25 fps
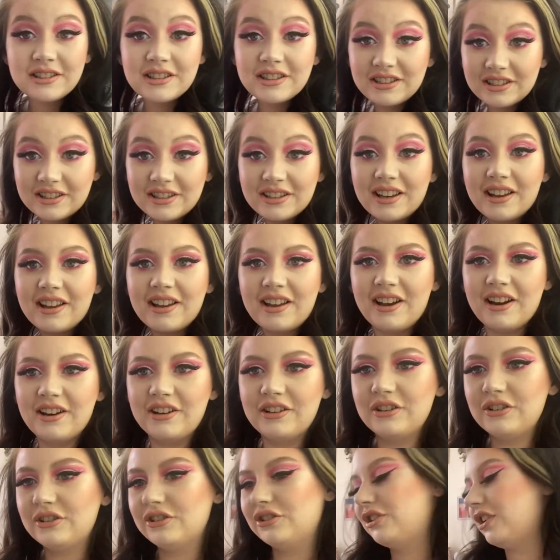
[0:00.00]
Slight
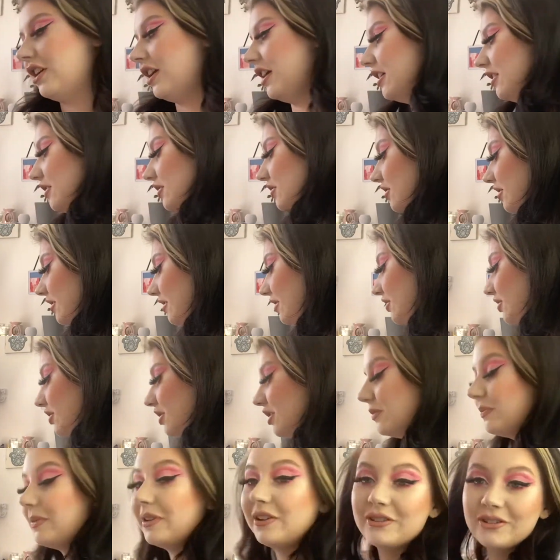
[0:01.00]
angle change because I just
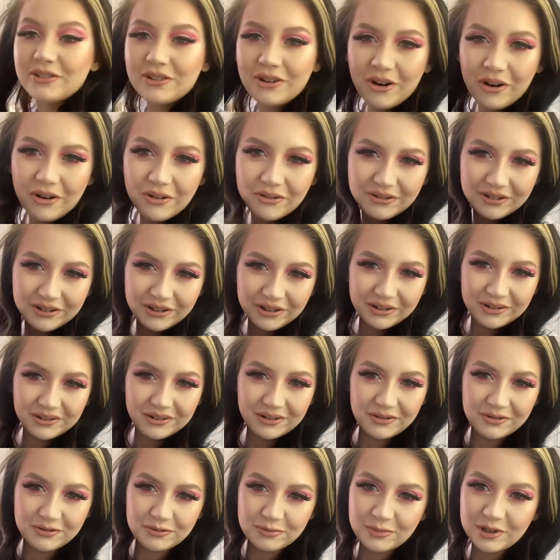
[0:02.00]
spilled coffee all
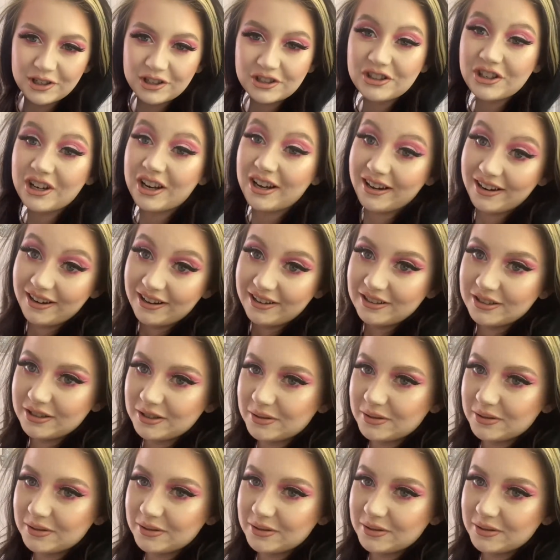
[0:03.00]
over my chair and